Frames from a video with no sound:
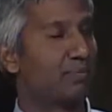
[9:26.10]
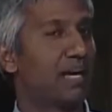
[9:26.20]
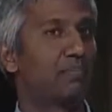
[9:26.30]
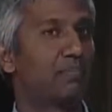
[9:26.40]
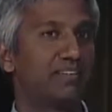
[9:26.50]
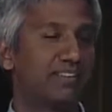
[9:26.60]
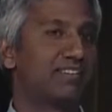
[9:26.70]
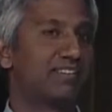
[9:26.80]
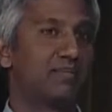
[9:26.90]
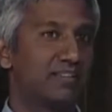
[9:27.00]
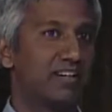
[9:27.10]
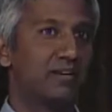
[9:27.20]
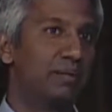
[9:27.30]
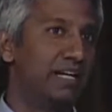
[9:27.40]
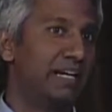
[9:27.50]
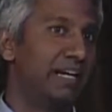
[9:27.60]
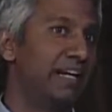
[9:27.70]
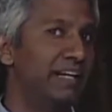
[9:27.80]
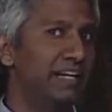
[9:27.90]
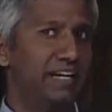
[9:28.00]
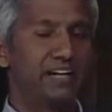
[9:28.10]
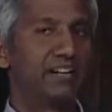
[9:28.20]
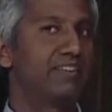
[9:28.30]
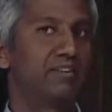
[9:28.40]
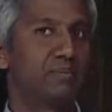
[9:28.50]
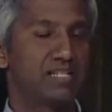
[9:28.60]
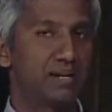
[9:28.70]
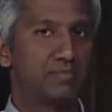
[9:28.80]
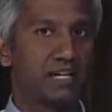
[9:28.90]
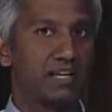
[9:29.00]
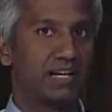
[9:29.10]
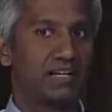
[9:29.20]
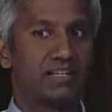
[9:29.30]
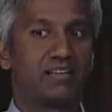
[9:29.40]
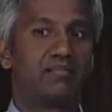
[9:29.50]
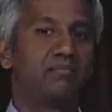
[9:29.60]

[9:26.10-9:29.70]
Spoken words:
payment system is going to be, and it could even be something like